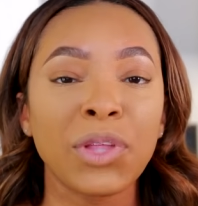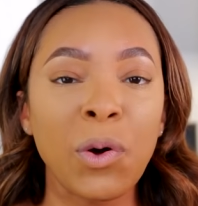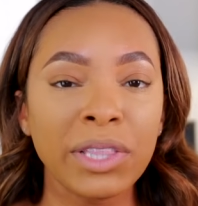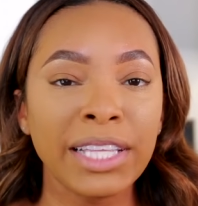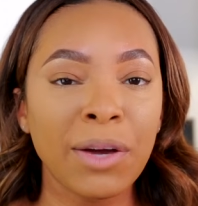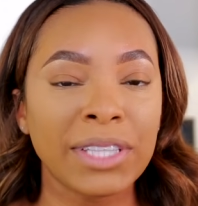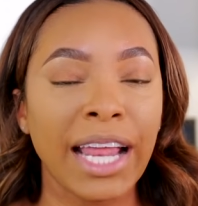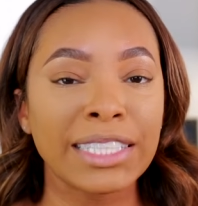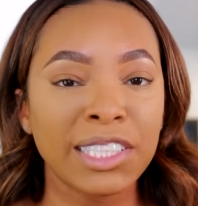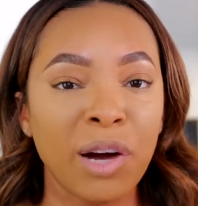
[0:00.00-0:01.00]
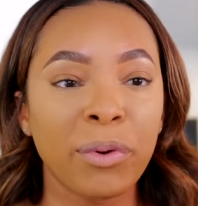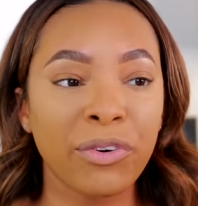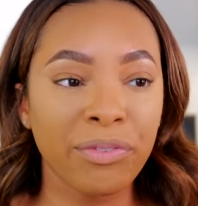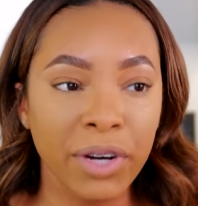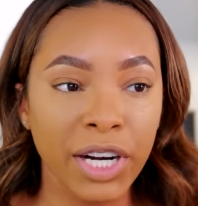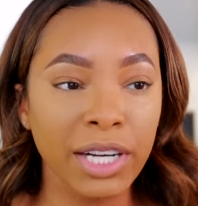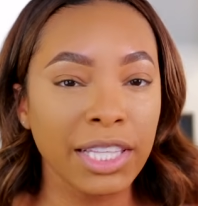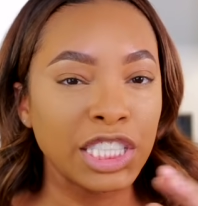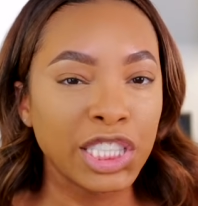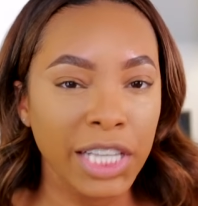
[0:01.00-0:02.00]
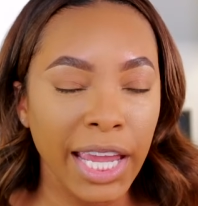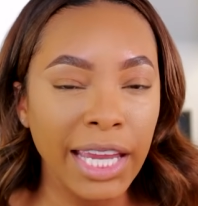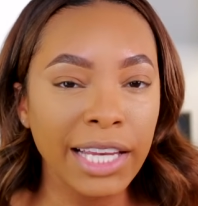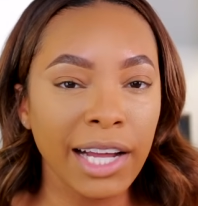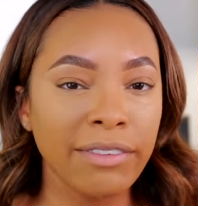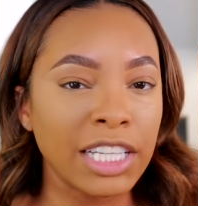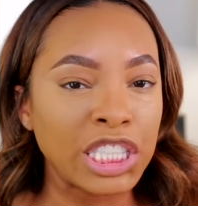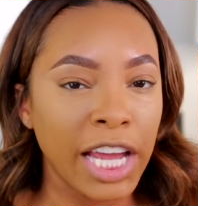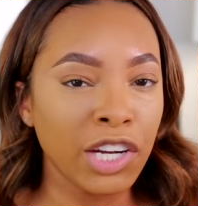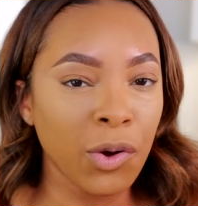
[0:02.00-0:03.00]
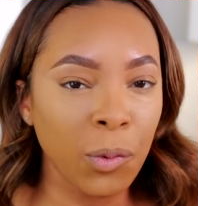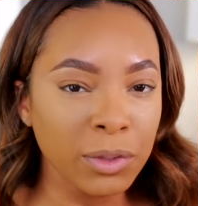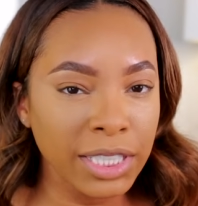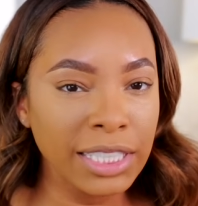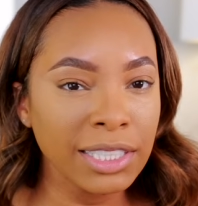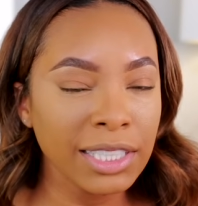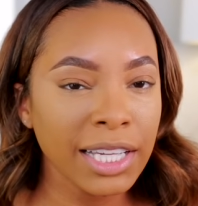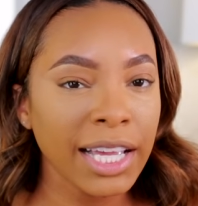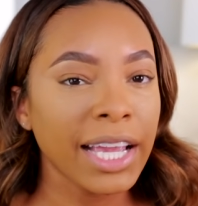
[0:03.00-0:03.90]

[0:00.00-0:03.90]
The only thing, though, is that I still prefer the shade of the shade Golden